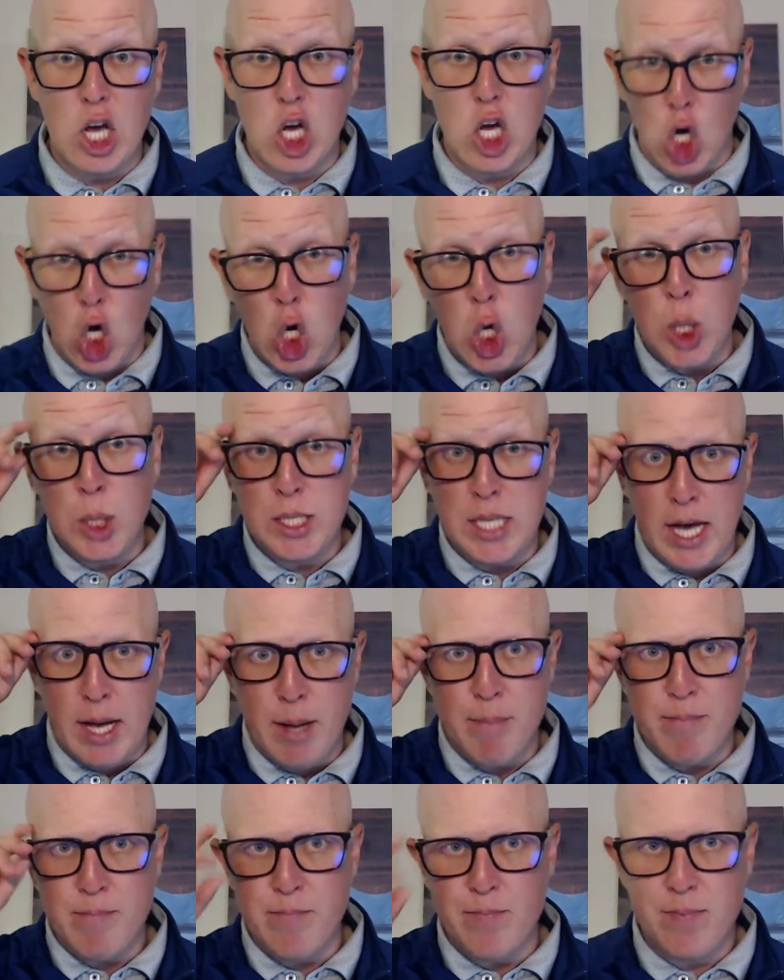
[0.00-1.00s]
called
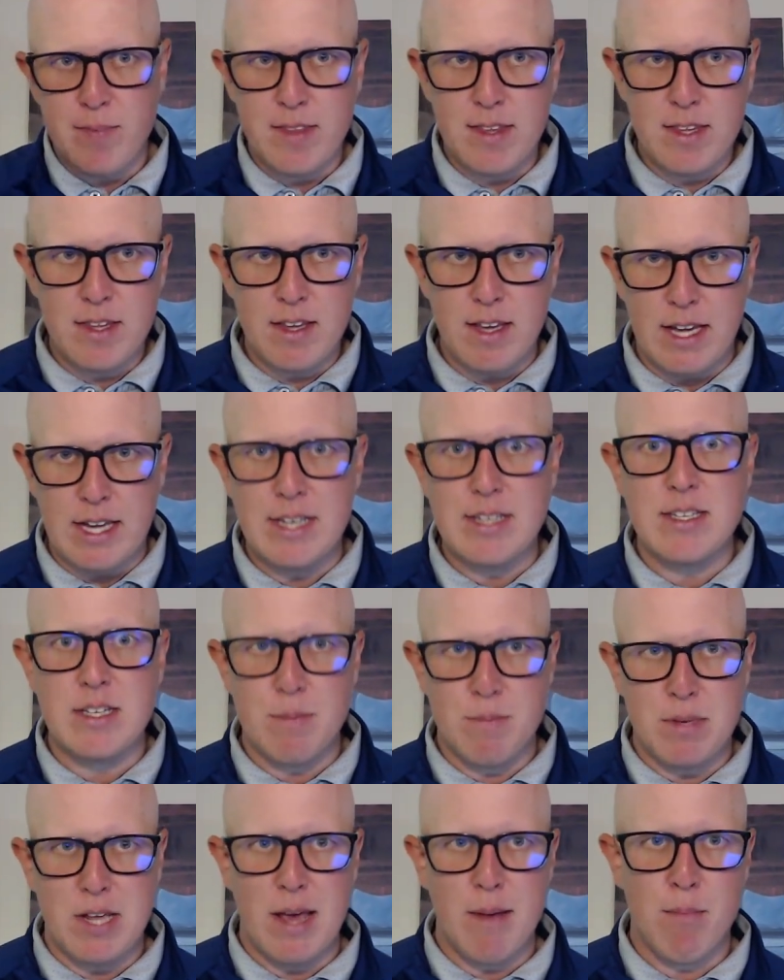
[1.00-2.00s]
up in
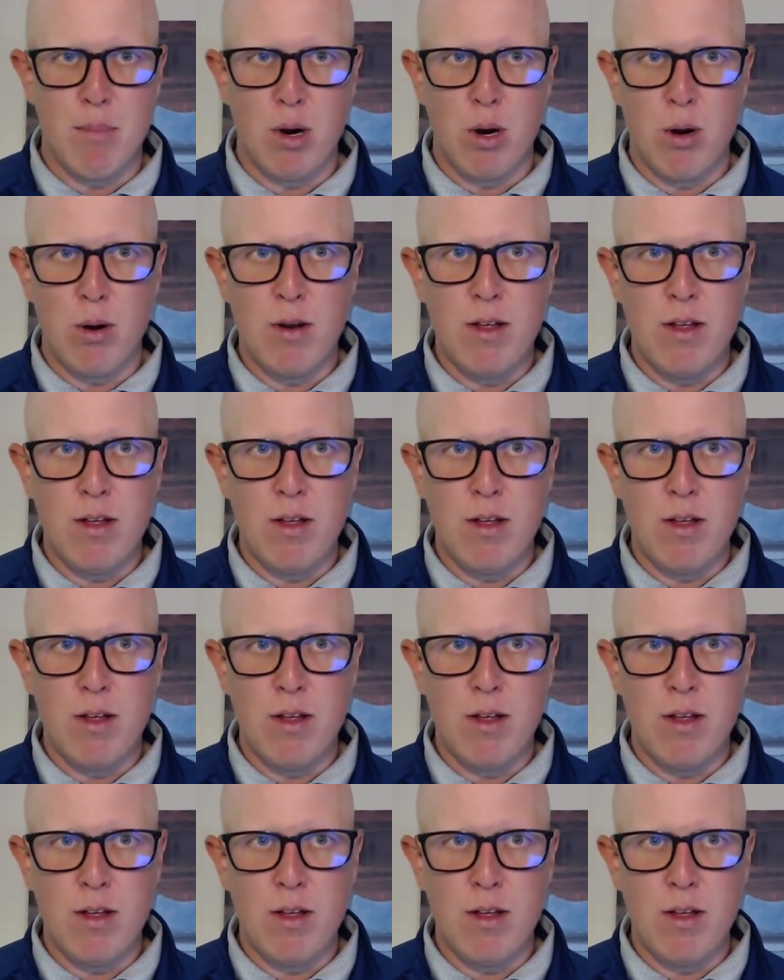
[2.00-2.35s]
September